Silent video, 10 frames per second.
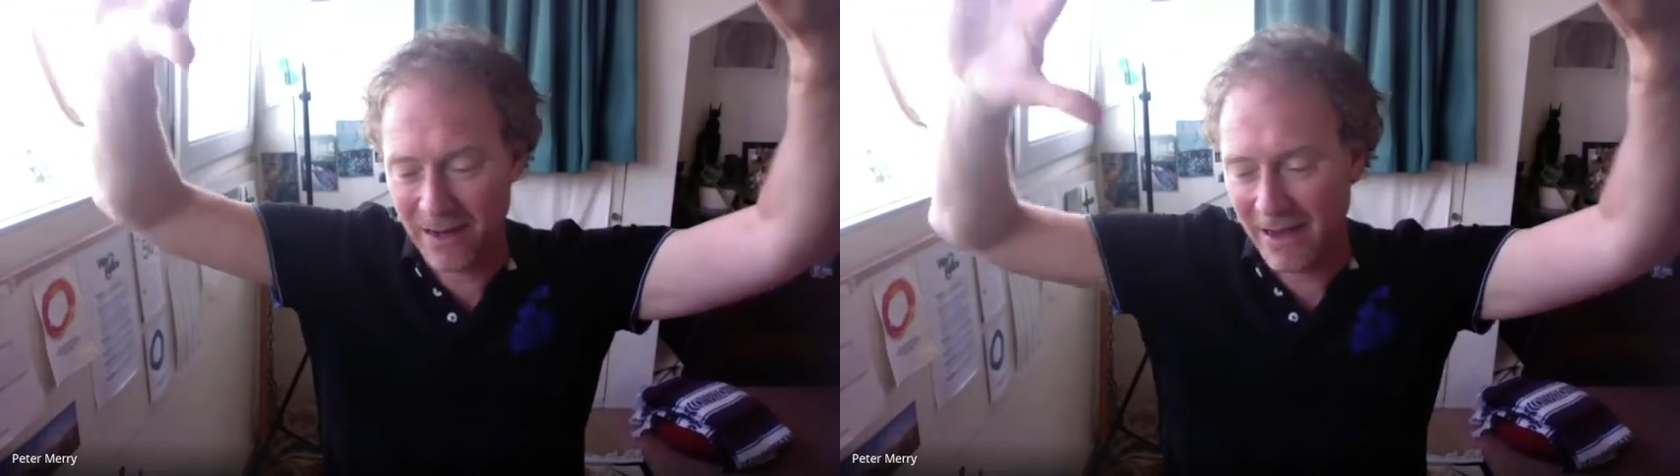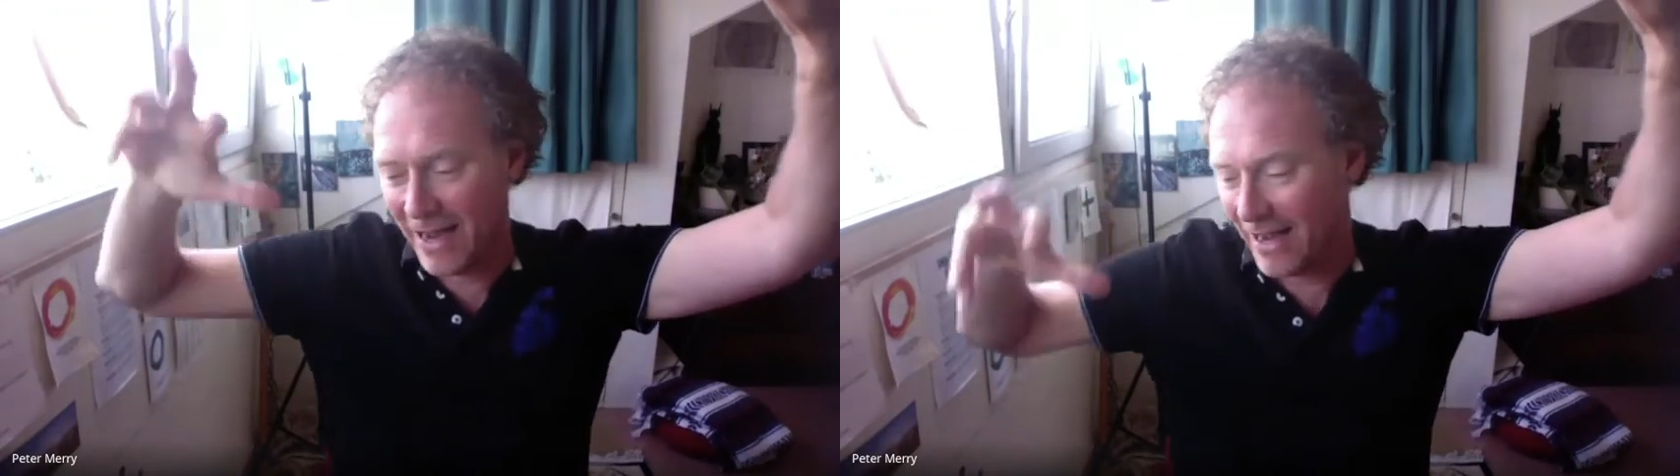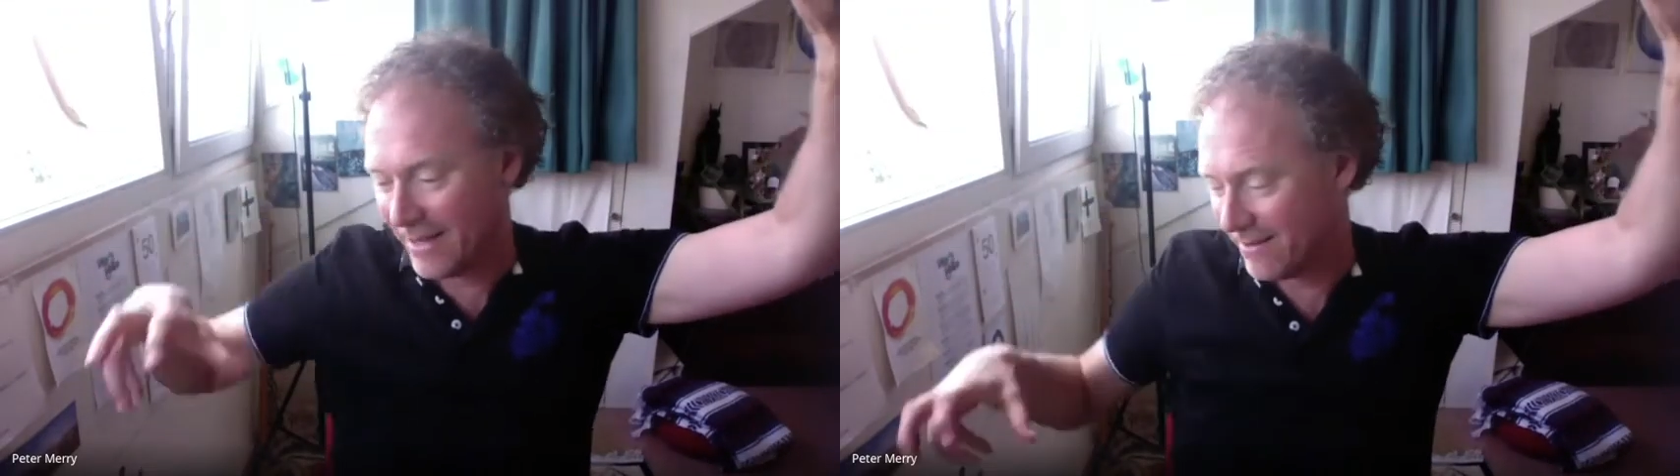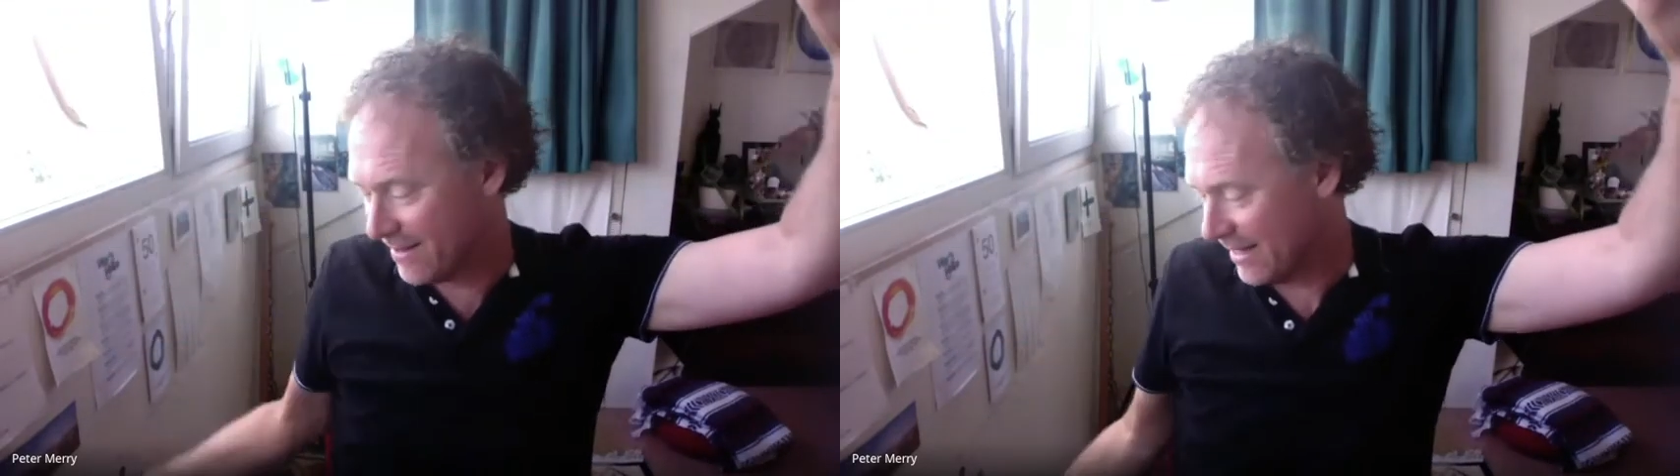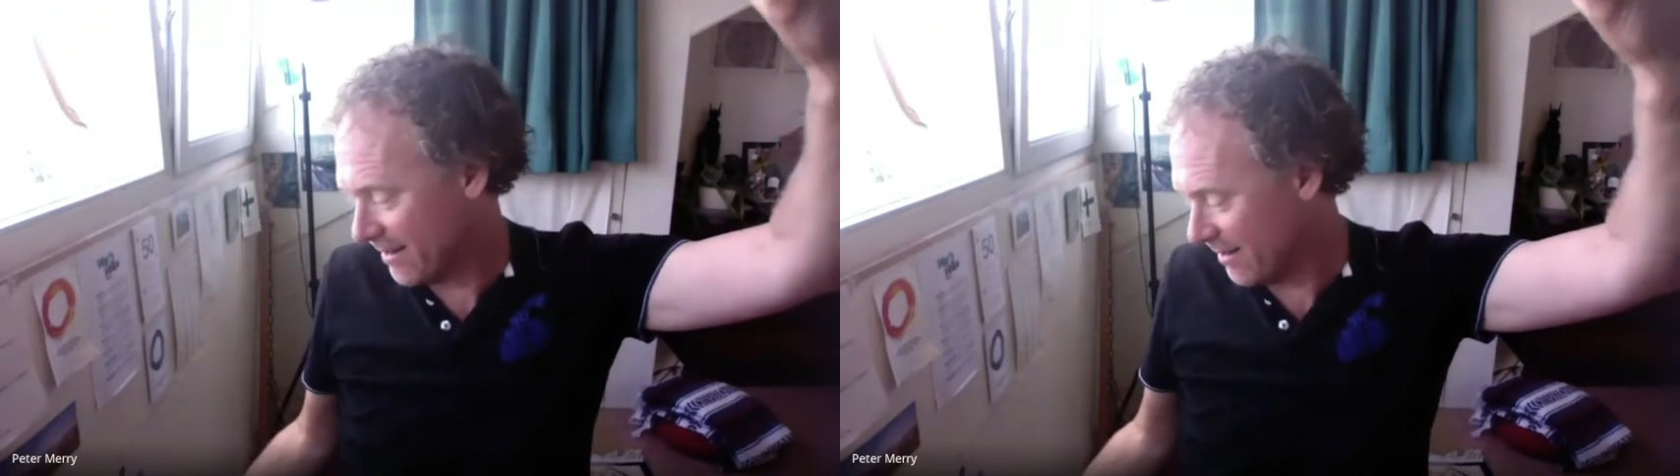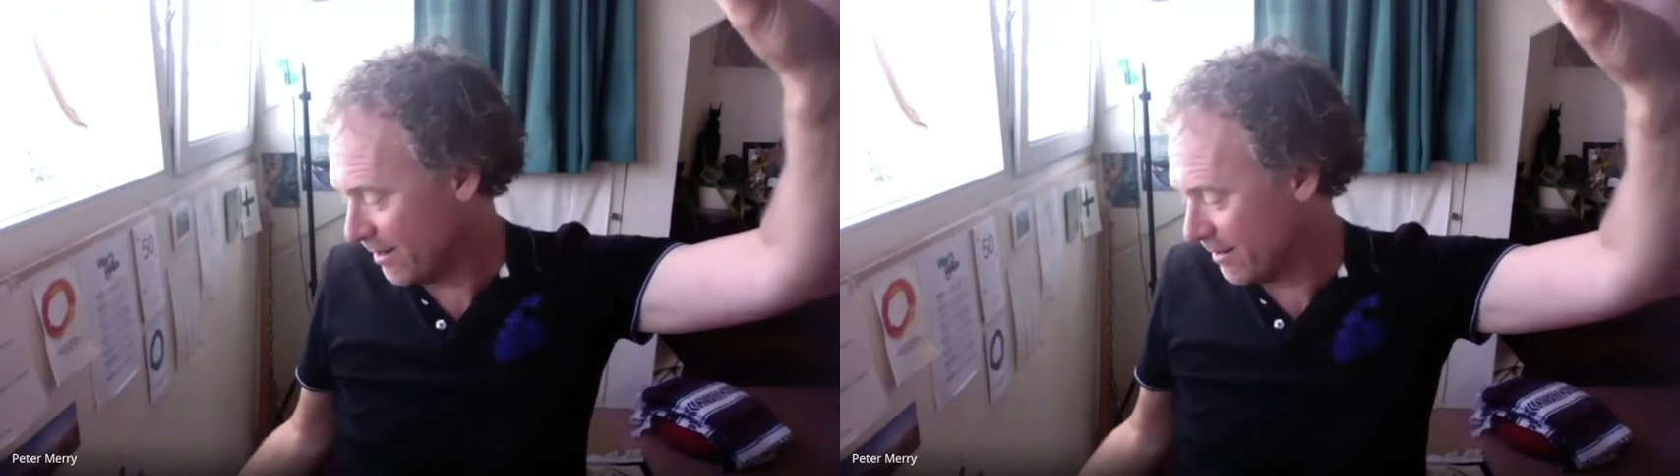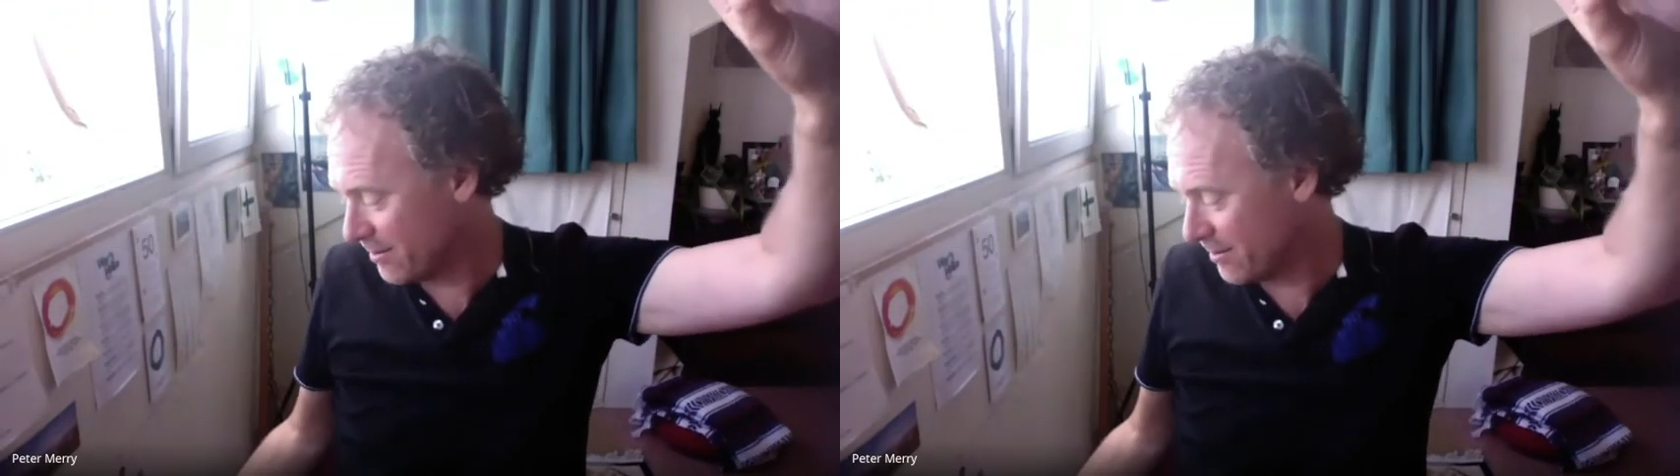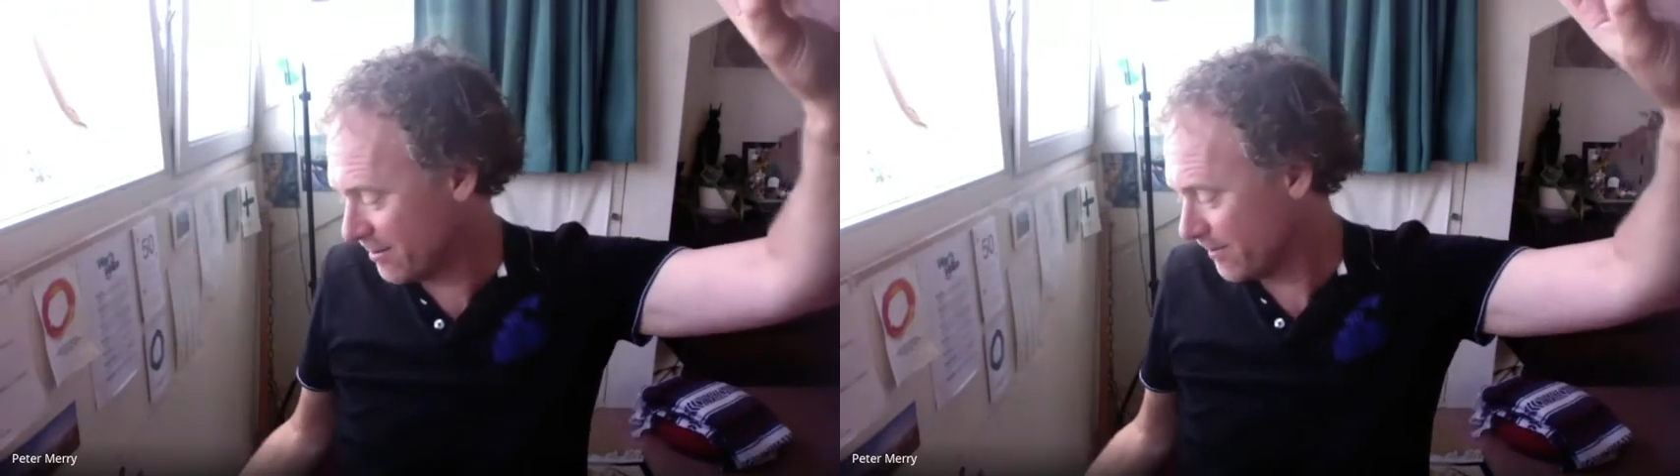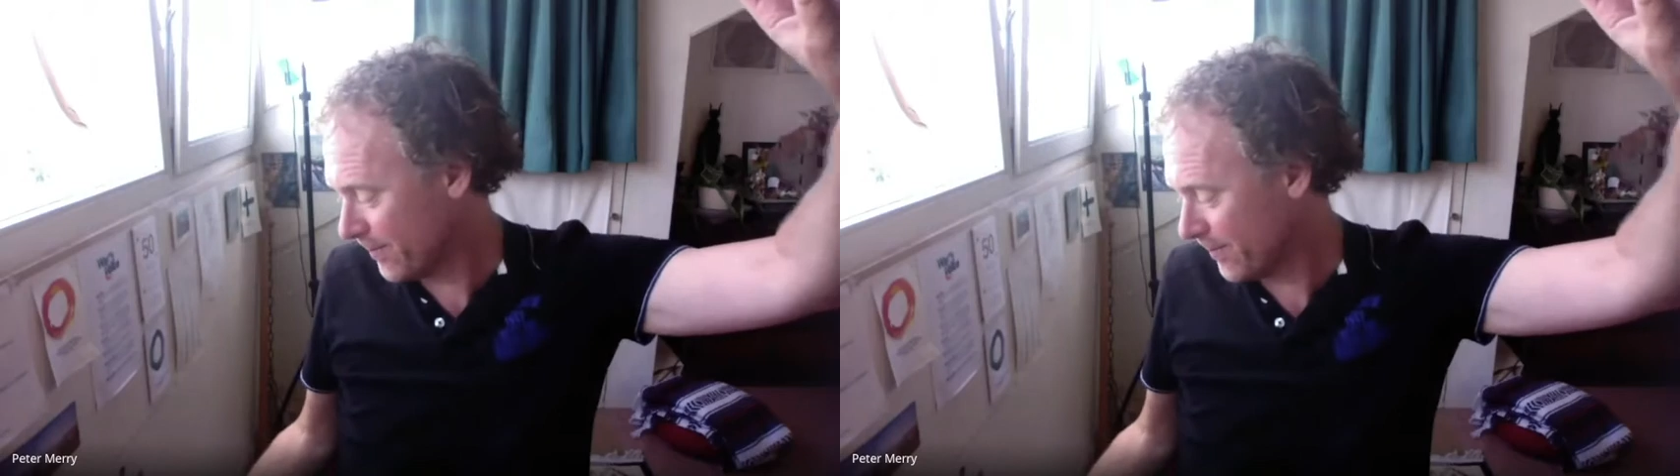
and the earth